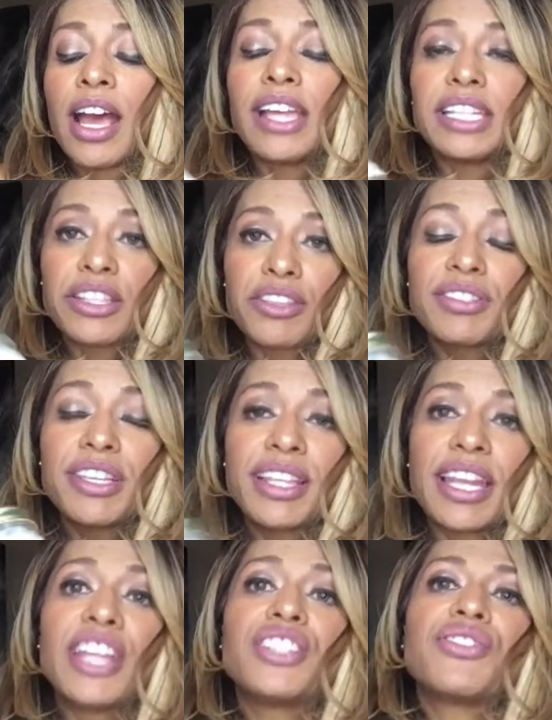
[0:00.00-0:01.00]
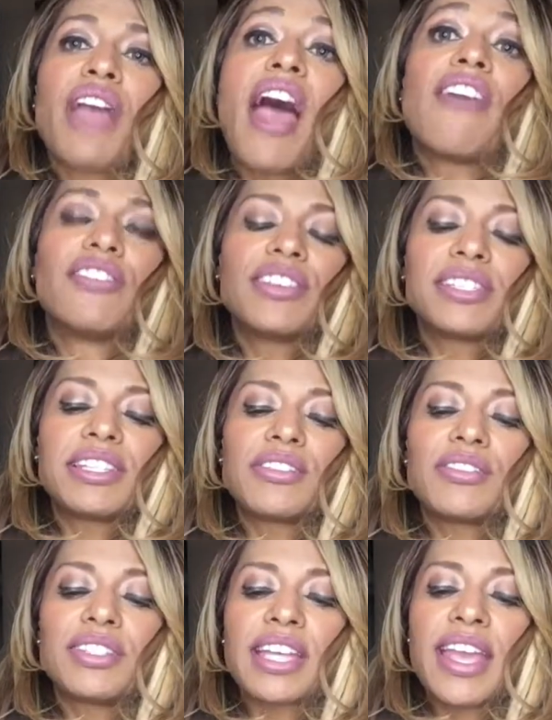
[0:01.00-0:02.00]
Another thing that I do every
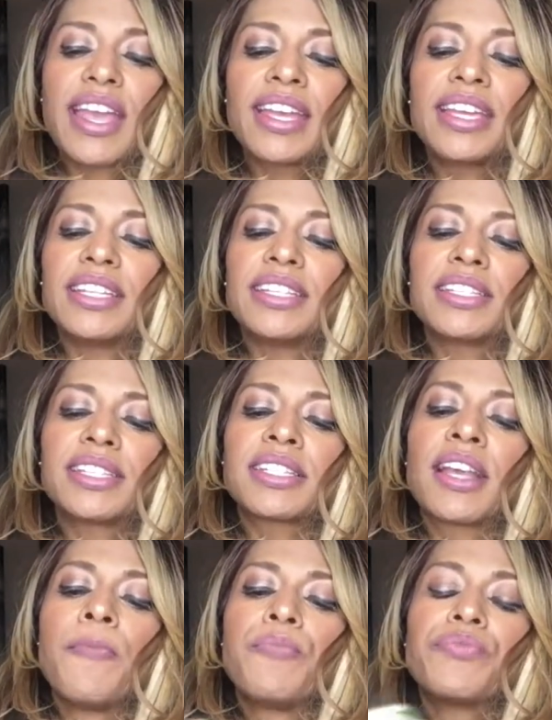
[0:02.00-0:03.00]
single day is